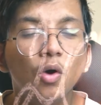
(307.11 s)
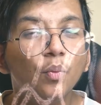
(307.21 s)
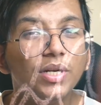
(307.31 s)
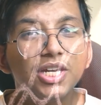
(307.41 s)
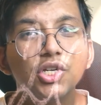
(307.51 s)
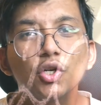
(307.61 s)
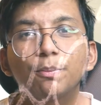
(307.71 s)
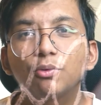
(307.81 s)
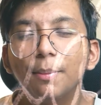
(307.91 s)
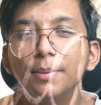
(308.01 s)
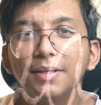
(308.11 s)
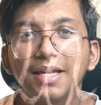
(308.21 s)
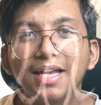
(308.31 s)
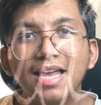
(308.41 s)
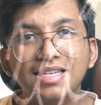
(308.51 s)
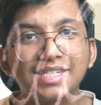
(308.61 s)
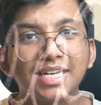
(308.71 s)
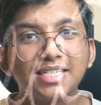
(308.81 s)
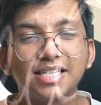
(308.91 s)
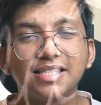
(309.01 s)
We teach you probability and
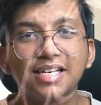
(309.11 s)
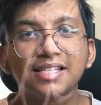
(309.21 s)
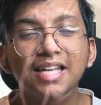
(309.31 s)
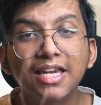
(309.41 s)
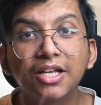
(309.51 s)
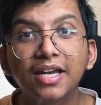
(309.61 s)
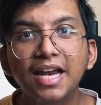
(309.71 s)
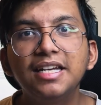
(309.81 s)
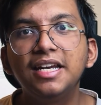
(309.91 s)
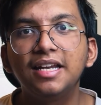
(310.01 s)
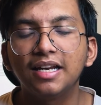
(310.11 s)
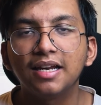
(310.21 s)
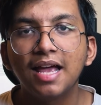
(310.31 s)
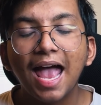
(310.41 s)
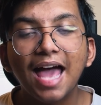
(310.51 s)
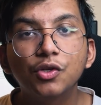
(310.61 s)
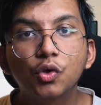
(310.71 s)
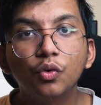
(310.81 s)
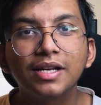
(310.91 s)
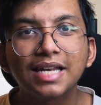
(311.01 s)
statistics in great detail, and
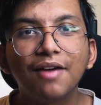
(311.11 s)
students